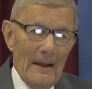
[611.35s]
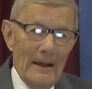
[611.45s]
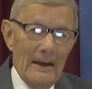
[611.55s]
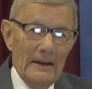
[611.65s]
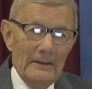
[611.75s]

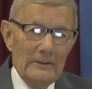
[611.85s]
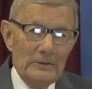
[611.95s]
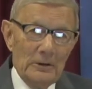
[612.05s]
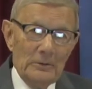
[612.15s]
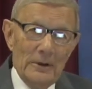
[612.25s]

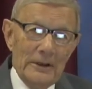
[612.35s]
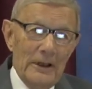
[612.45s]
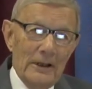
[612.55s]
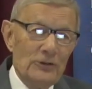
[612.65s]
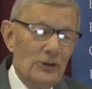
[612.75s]
And so
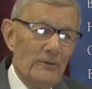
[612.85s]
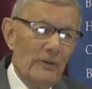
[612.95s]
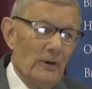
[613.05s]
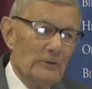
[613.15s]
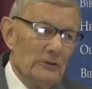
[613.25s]
one day she
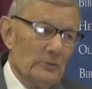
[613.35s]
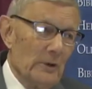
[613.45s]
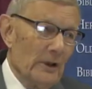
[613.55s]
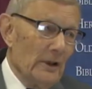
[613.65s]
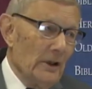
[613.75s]
phones
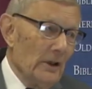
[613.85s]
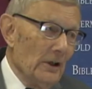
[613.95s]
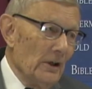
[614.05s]
me.